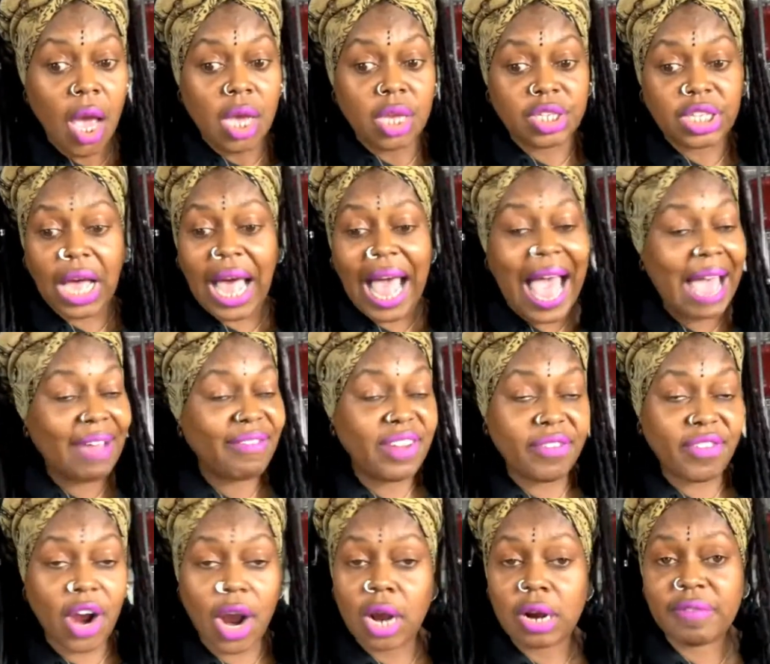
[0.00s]
So I've
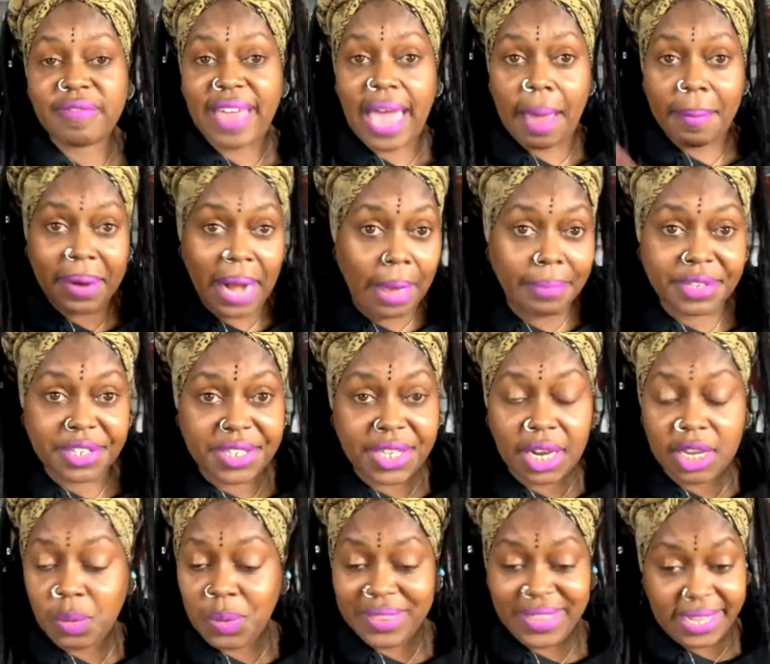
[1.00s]
never heard of that, but I'm just
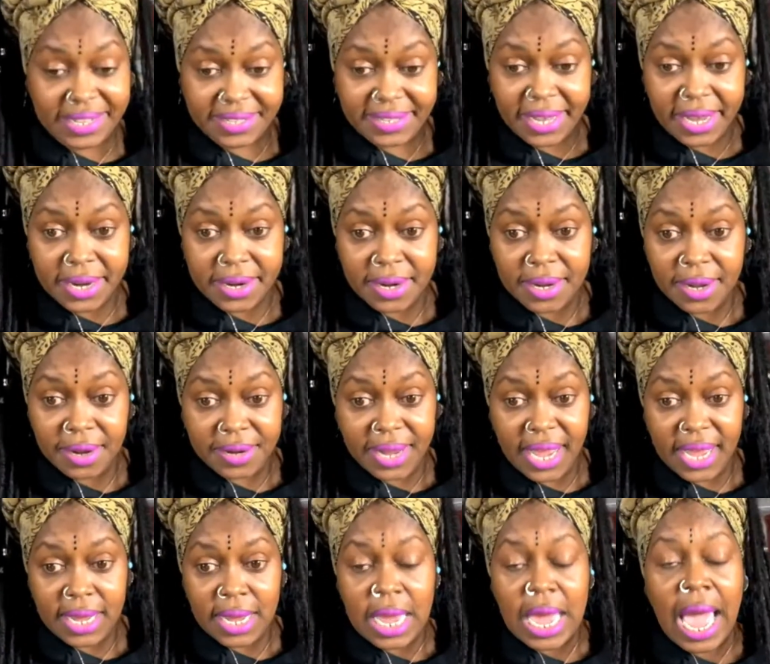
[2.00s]
telling you what they said,
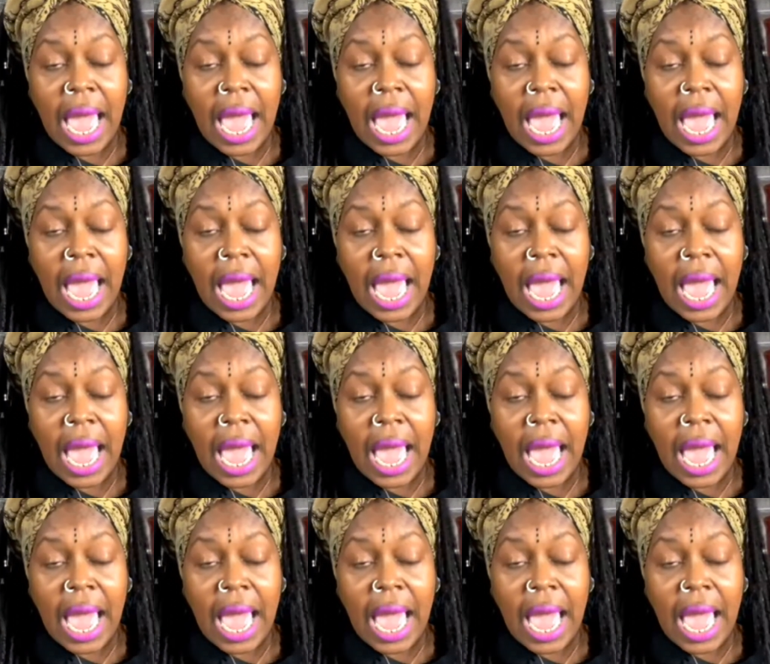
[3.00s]
okay?